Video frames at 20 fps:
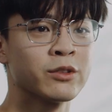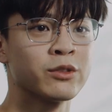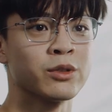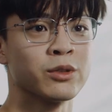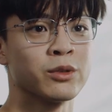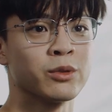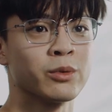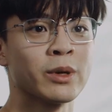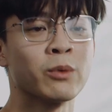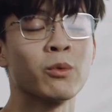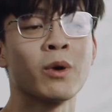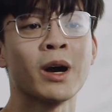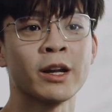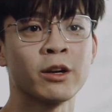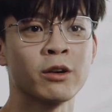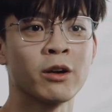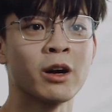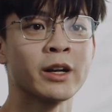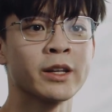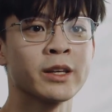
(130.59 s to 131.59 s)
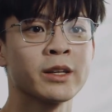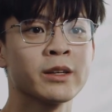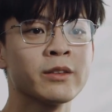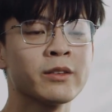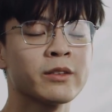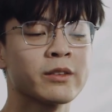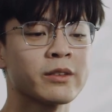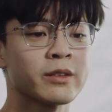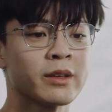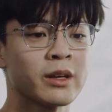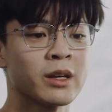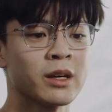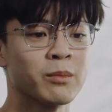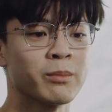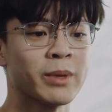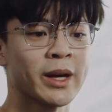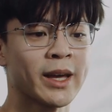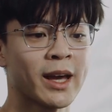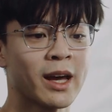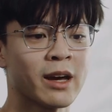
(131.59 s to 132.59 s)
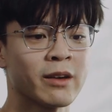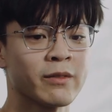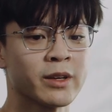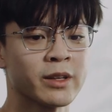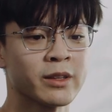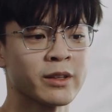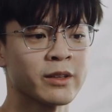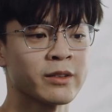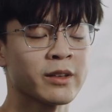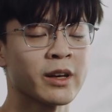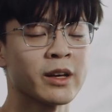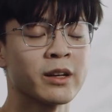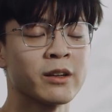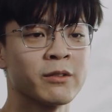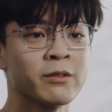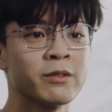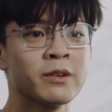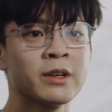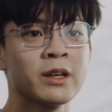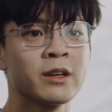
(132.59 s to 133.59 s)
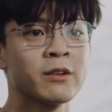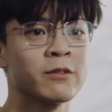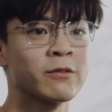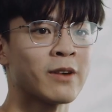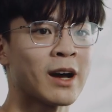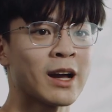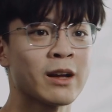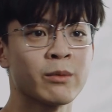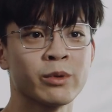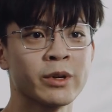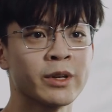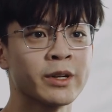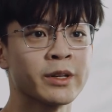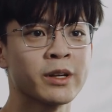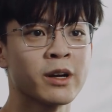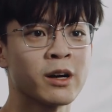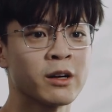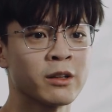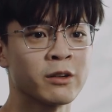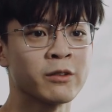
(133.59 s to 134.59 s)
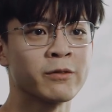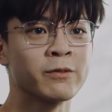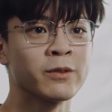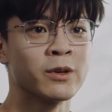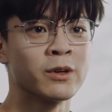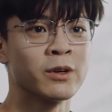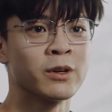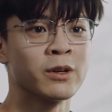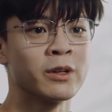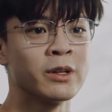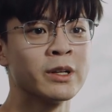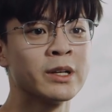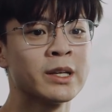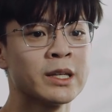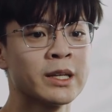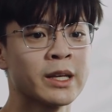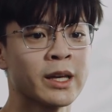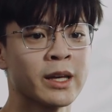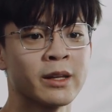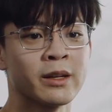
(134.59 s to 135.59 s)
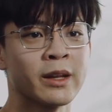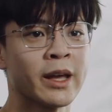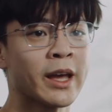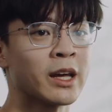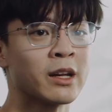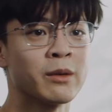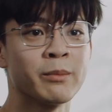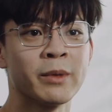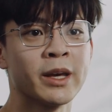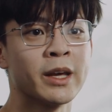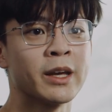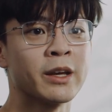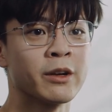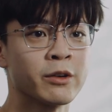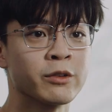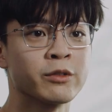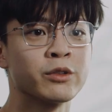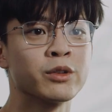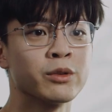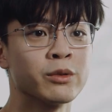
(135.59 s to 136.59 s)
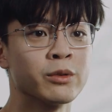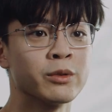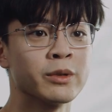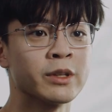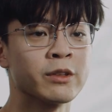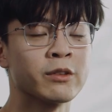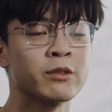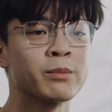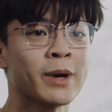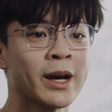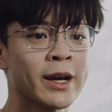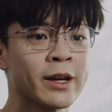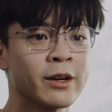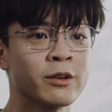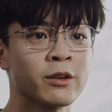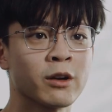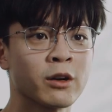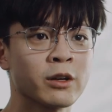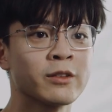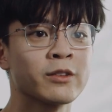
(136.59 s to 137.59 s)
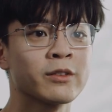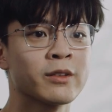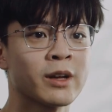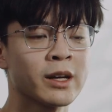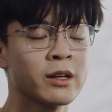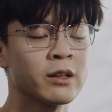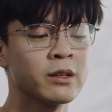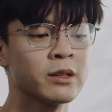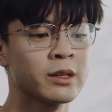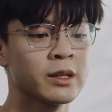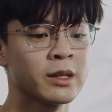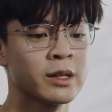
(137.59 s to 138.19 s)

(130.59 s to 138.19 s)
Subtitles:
to a wider audience by having this kind of vibrant, colorful, and anime or toon-inspired art style.